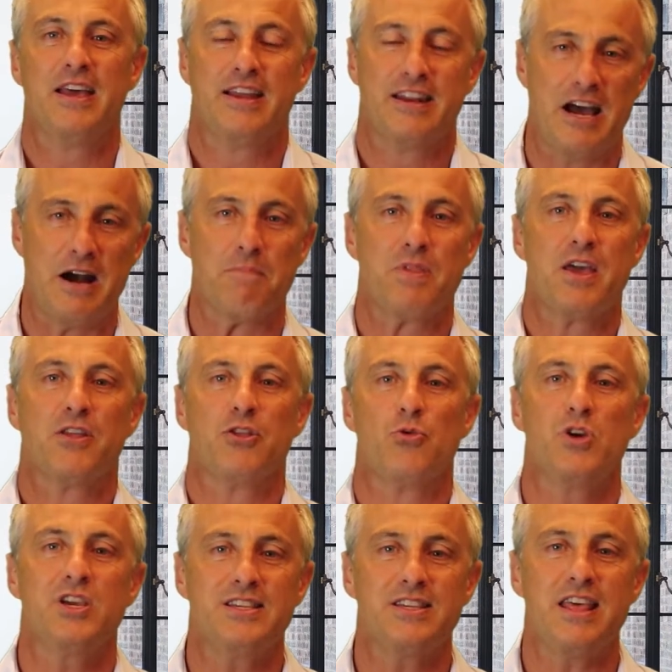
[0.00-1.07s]
Now, the
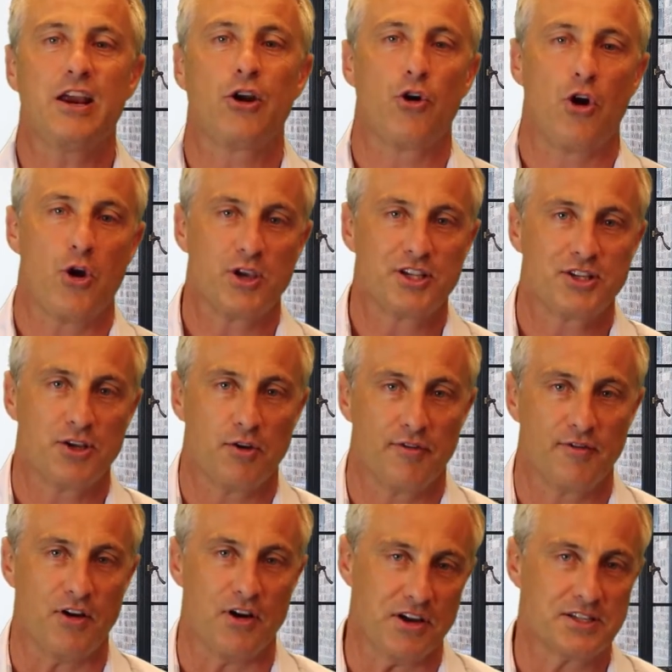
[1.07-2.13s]
reason they're growing so
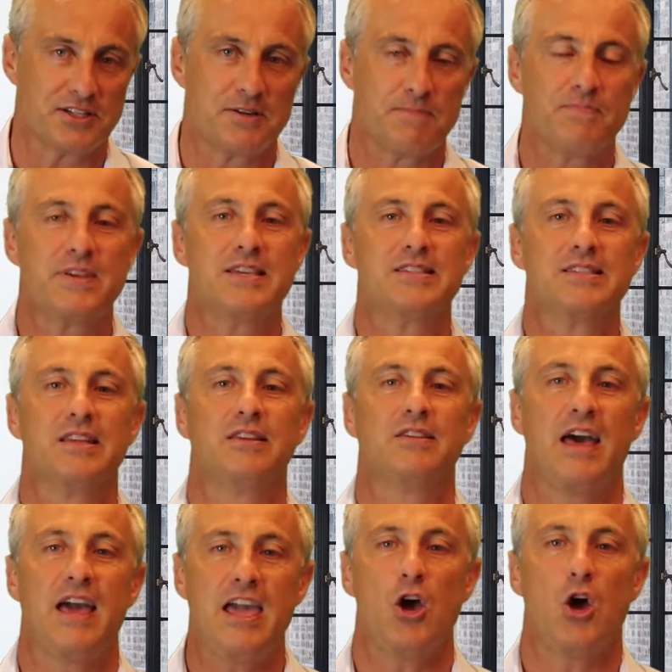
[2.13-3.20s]
fast is that
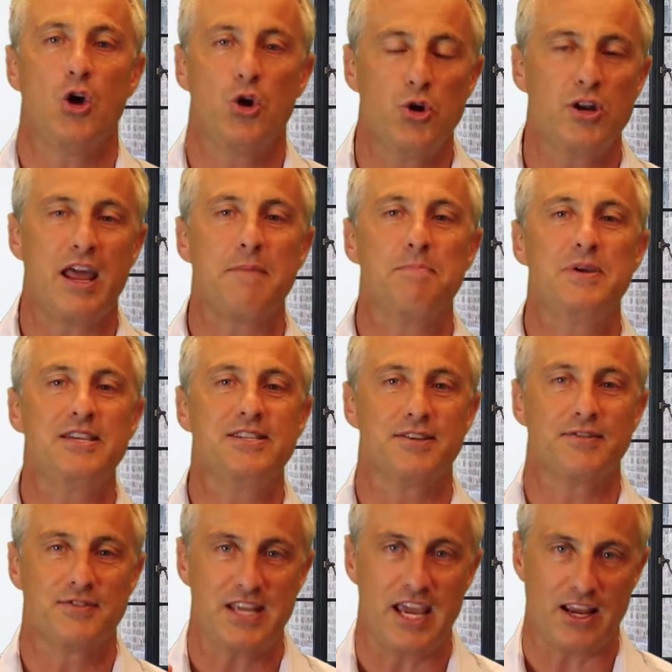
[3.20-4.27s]
they own a piece
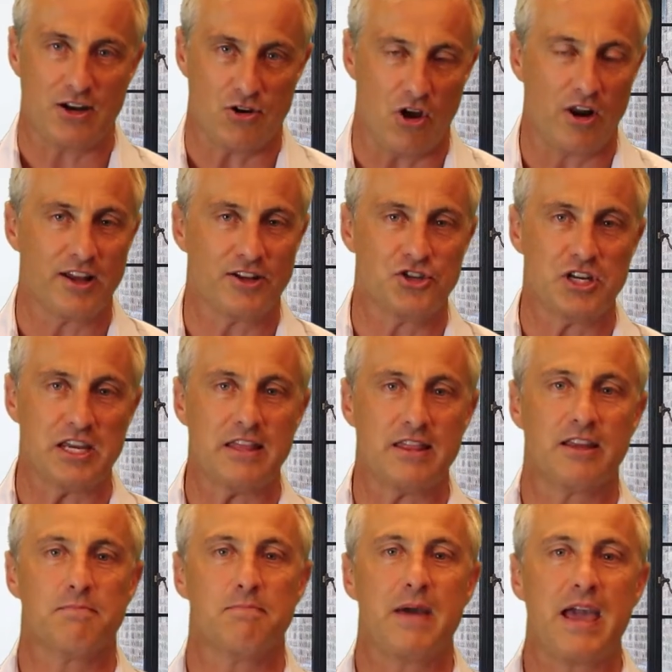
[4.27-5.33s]
of technology
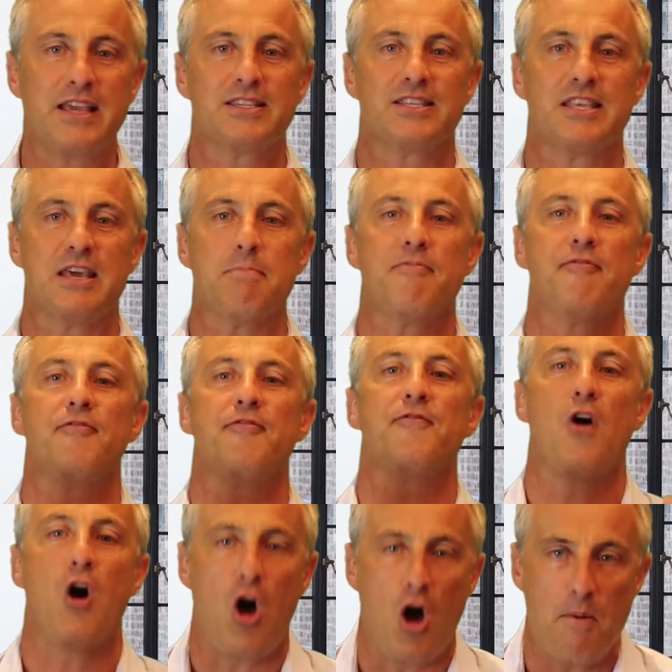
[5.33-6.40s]
that makes them
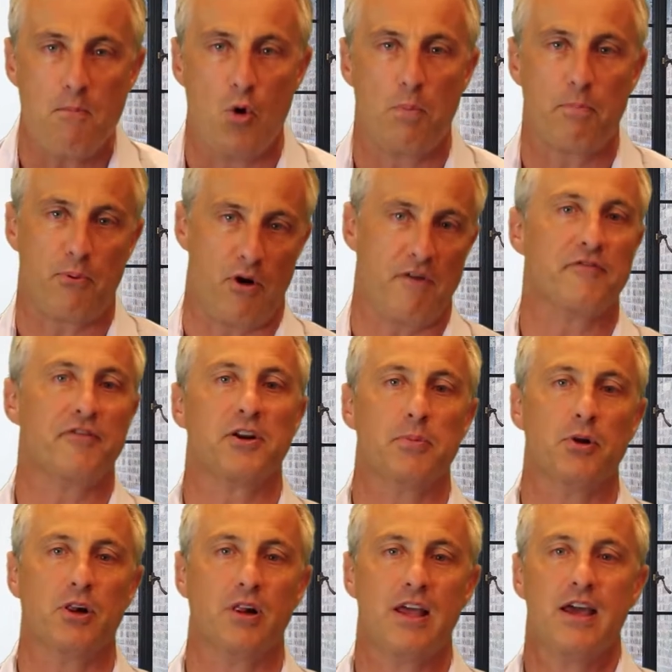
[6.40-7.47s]
far more
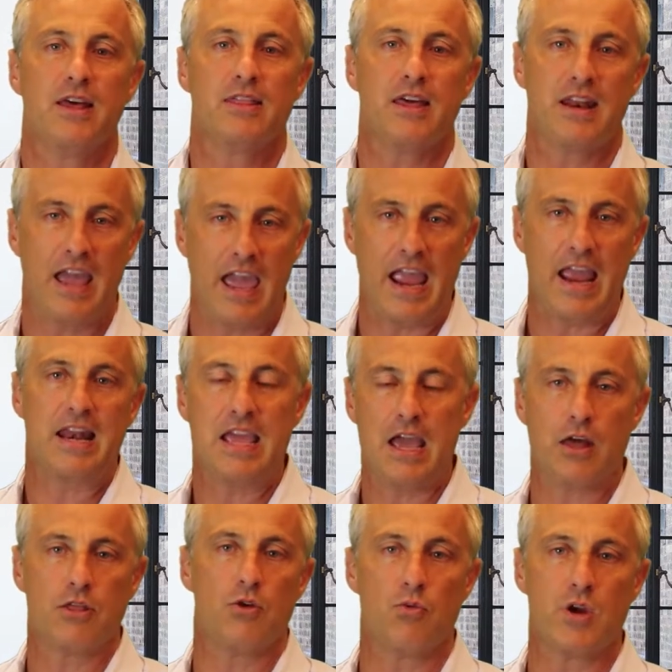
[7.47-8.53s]
profitable than any
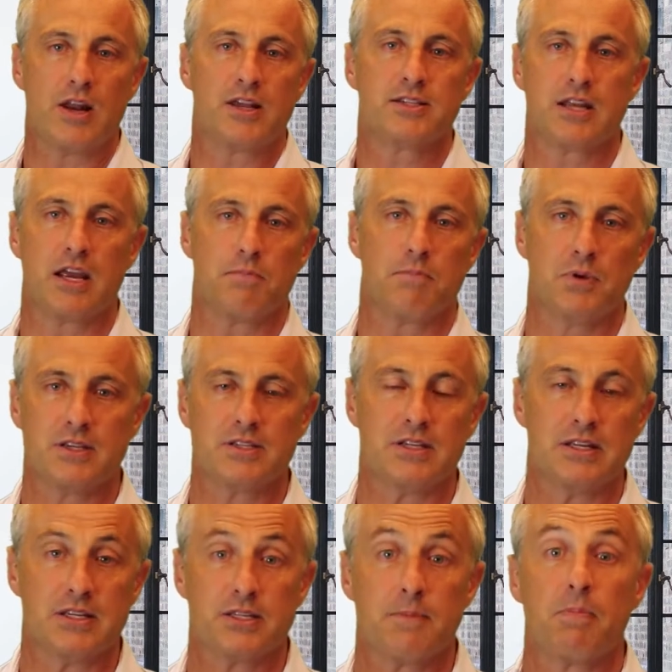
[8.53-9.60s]
other real estate
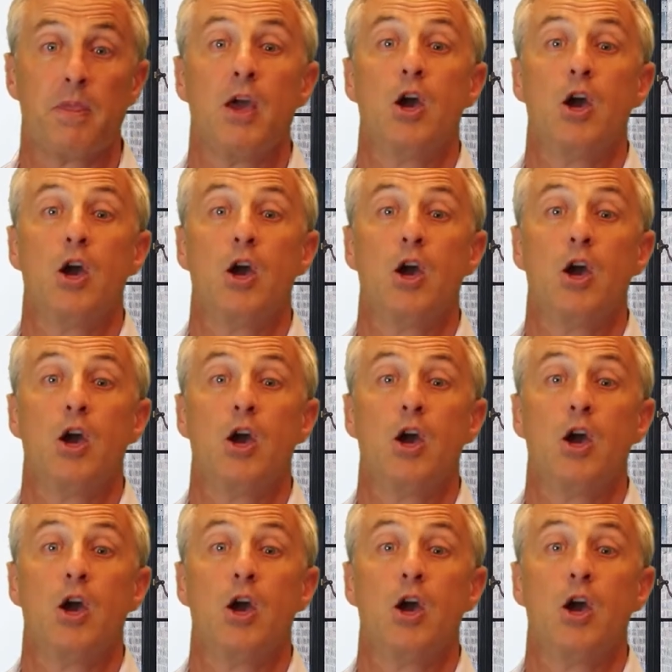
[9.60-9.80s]
business,